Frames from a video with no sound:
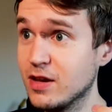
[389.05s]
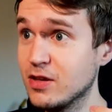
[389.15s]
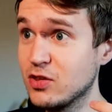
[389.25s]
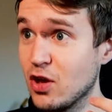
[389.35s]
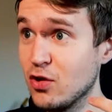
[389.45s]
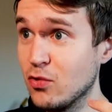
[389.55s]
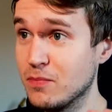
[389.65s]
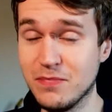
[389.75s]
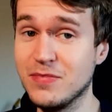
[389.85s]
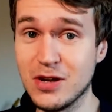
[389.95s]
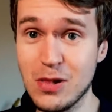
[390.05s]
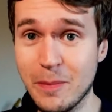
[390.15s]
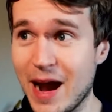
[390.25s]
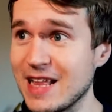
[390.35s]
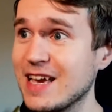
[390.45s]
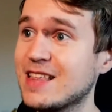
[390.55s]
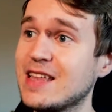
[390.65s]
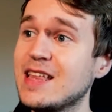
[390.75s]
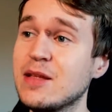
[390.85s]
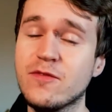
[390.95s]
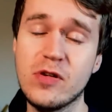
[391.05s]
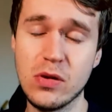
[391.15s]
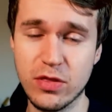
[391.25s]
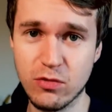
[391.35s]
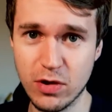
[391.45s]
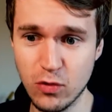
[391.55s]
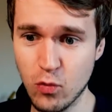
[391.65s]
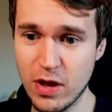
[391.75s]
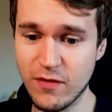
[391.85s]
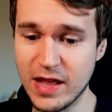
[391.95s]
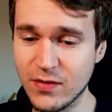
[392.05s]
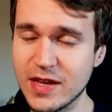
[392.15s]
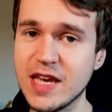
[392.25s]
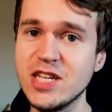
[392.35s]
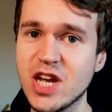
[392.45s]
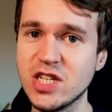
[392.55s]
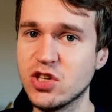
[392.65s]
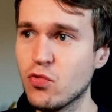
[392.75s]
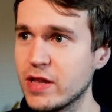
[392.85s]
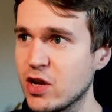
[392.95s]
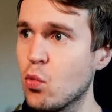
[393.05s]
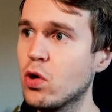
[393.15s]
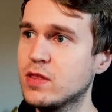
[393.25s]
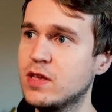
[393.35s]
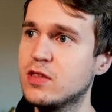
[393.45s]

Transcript: So the club panicked and they didn't follow through with any of the key changes Rangnick wanted